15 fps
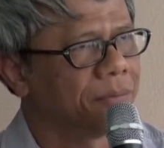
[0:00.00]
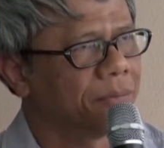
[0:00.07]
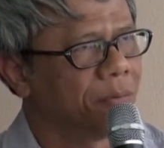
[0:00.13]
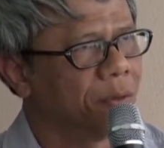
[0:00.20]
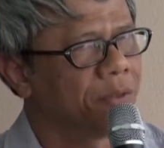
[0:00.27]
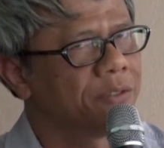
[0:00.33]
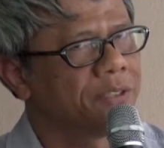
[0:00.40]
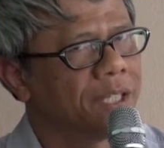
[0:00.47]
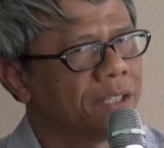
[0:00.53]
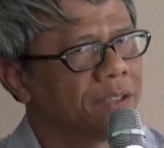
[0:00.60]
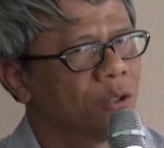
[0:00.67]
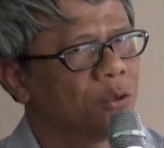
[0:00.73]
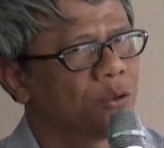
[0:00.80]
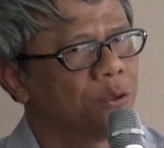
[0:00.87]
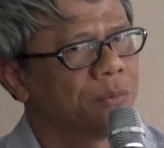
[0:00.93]
What said
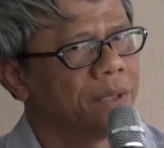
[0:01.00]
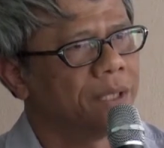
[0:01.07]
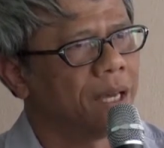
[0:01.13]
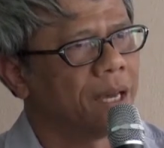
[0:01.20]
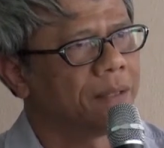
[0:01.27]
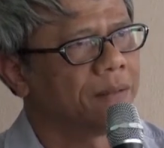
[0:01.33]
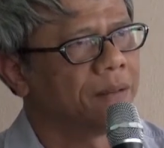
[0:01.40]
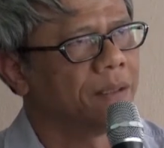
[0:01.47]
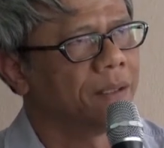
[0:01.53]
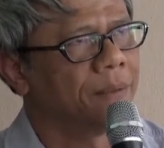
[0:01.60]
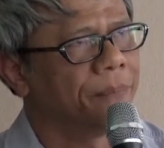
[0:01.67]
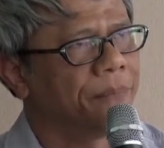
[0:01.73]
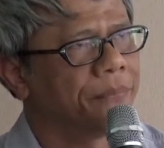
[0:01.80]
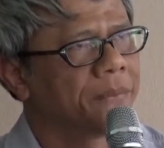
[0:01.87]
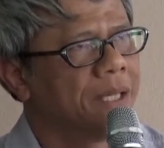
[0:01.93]
talk to me that
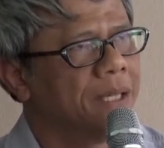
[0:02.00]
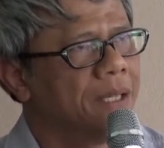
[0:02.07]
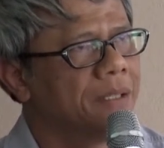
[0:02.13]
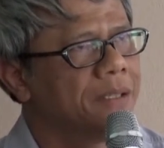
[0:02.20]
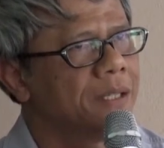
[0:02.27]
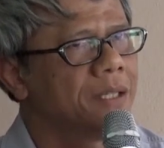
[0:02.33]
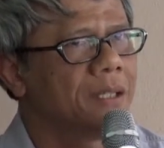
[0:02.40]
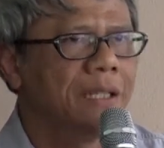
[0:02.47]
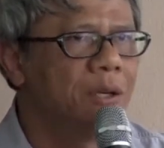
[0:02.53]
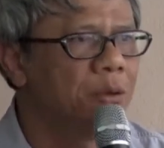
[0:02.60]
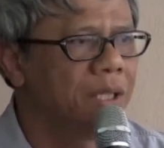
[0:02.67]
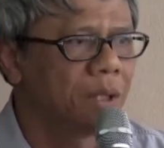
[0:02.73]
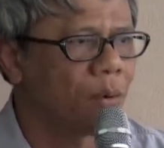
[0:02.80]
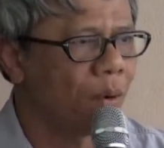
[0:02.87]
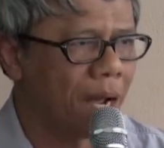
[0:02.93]
it is a new
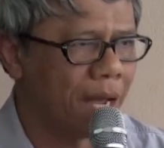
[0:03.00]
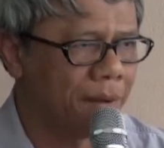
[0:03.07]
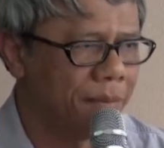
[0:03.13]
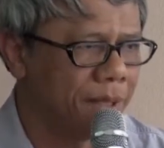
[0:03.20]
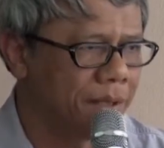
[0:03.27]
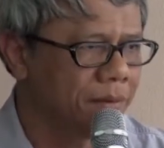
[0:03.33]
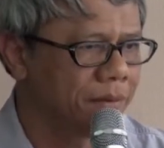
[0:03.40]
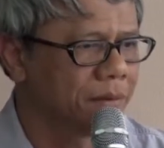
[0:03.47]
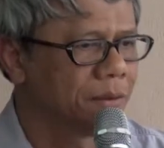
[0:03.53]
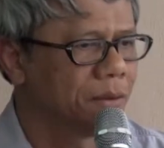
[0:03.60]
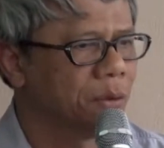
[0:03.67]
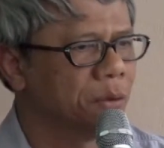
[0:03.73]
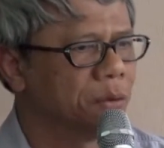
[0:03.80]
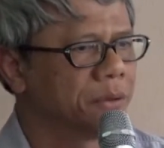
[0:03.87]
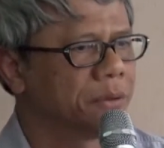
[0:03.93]
requirement
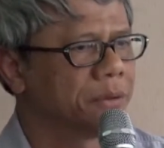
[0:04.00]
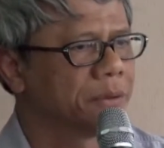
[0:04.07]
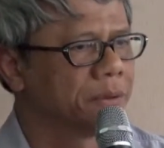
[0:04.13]
to